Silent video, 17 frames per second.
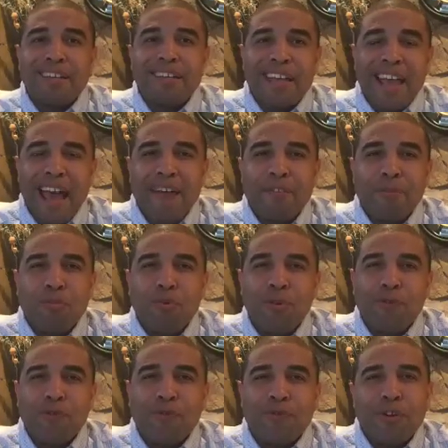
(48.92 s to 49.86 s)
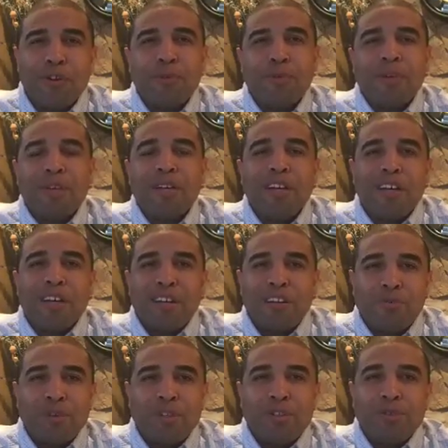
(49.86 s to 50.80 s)
having more fulfillment,
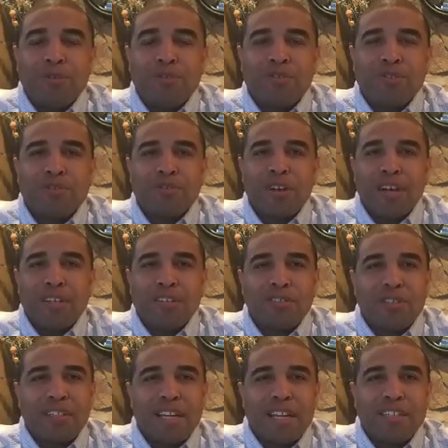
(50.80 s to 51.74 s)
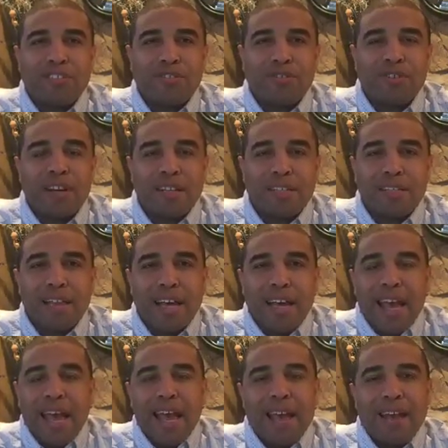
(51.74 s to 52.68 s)
reduce stress or less stress,
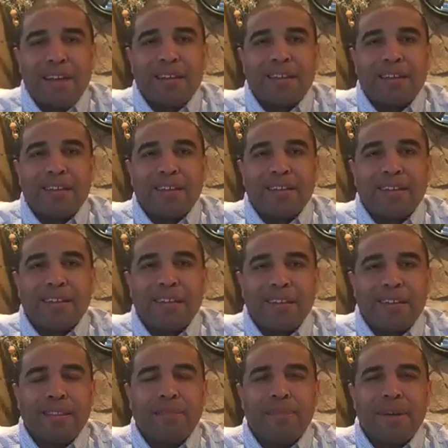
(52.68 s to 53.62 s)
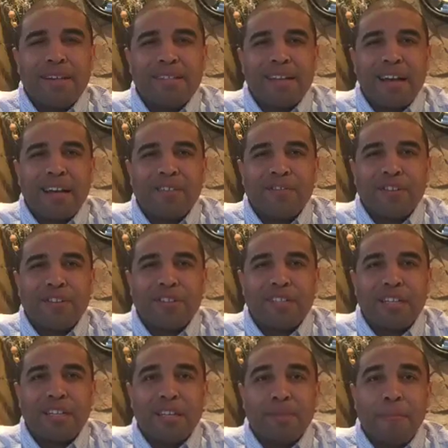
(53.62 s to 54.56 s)
and getting the best out of your
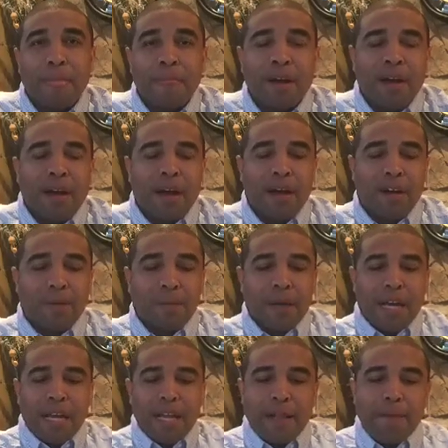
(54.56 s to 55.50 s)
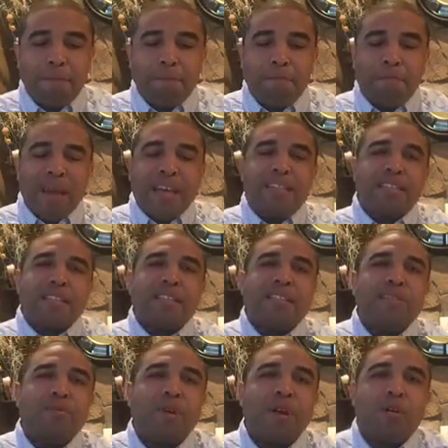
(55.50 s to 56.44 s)
team.
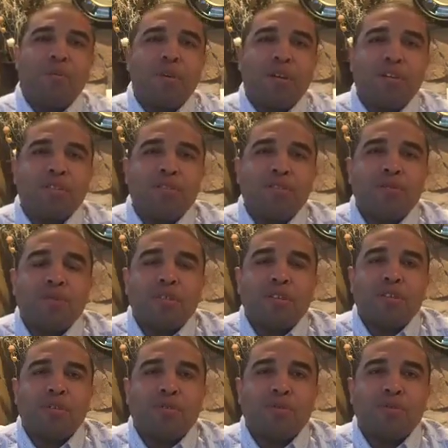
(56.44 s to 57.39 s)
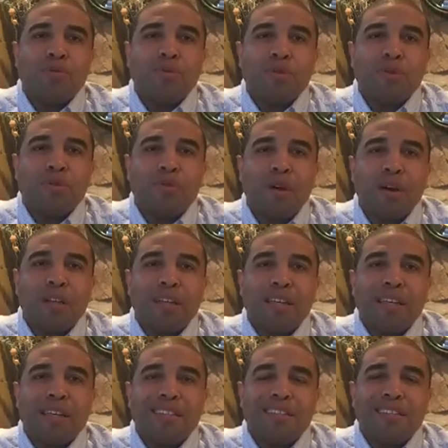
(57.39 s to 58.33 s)
Basically, what I want to do is go through with you all
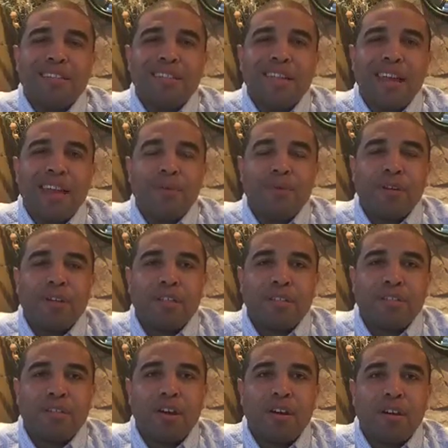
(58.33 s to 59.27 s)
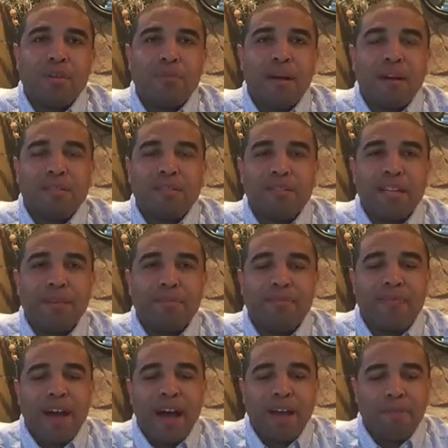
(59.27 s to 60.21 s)
again today. We're going to talk about step
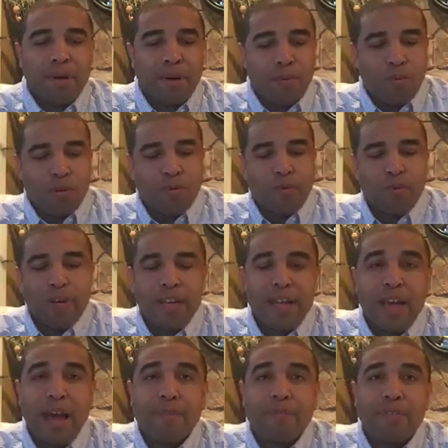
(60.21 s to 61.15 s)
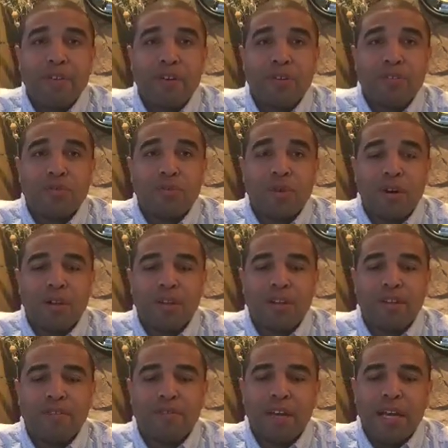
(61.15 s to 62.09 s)
5, but I want to recap for those of you all that
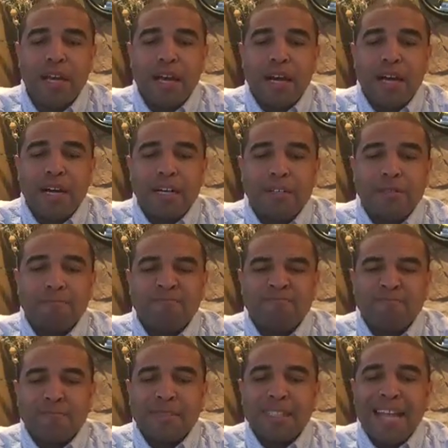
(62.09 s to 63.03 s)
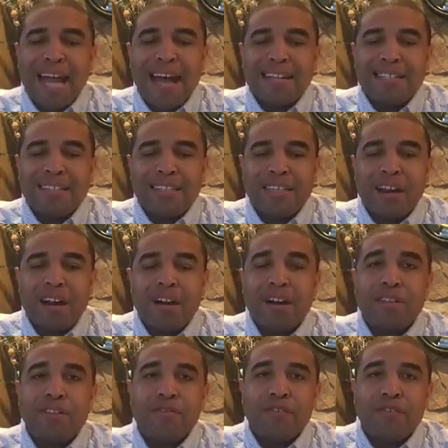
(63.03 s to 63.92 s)
have not seen our other